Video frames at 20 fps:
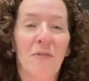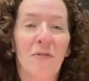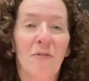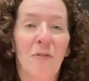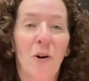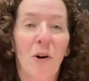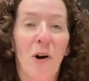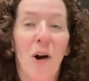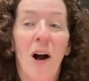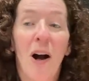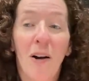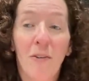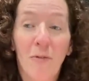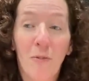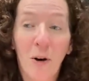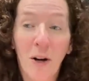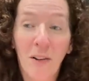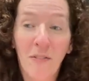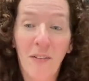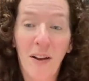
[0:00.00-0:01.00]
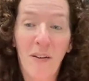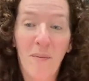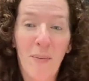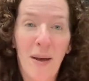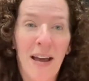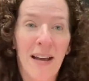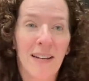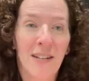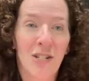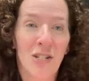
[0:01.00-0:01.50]
for all 45
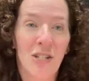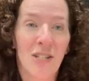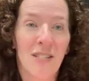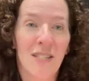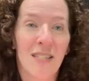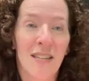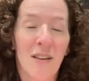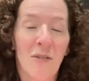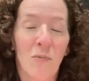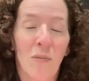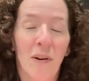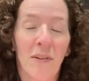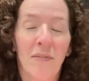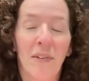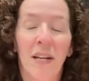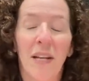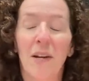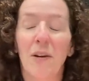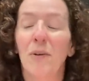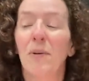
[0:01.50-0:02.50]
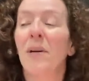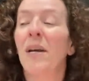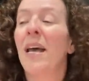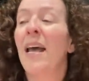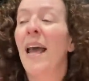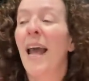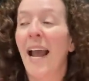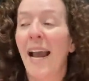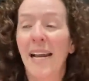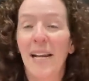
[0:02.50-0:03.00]
packages in one video.
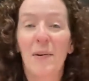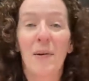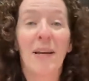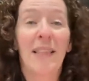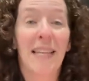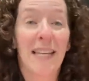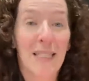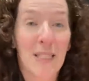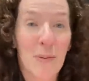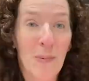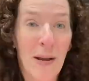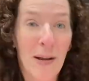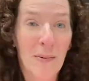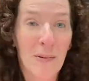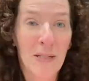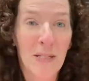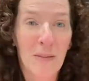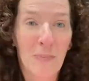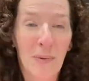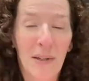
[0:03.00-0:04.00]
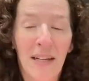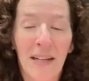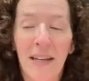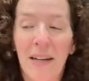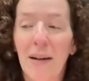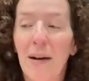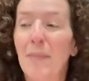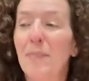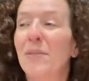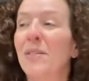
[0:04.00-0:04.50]
Anyway, that's why we're splitting
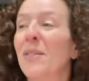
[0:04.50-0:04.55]
it up.